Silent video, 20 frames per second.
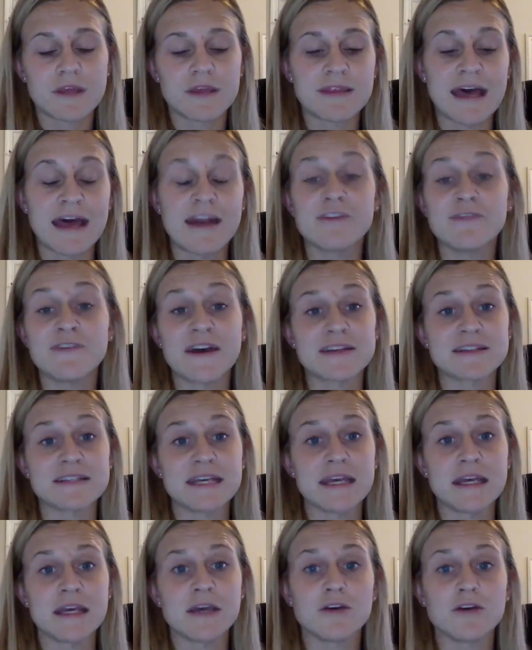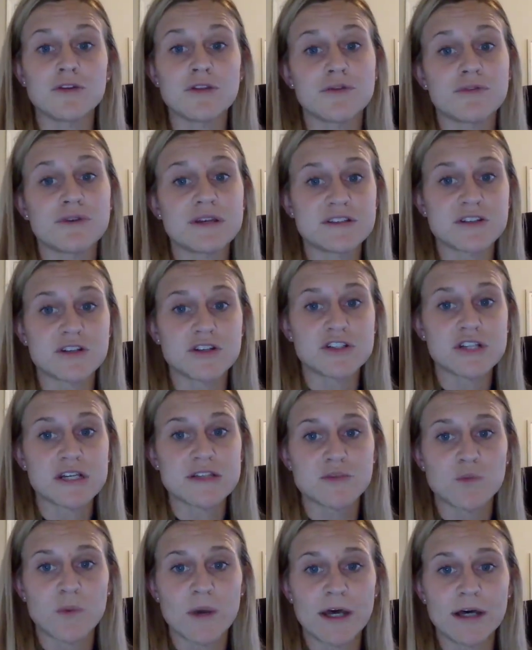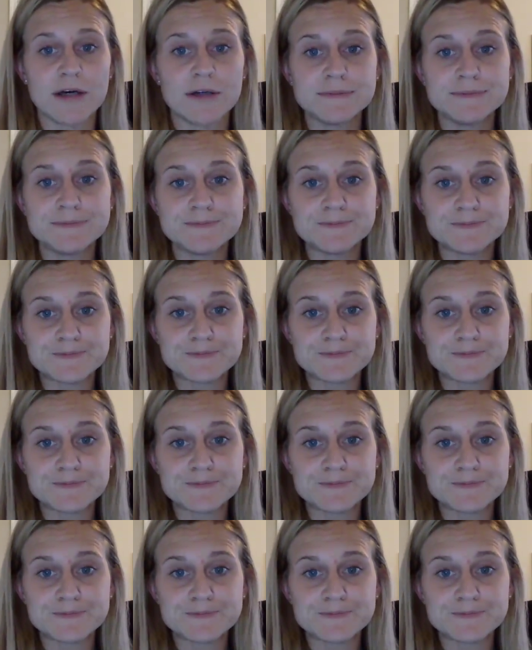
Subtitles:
that affecting the research as well.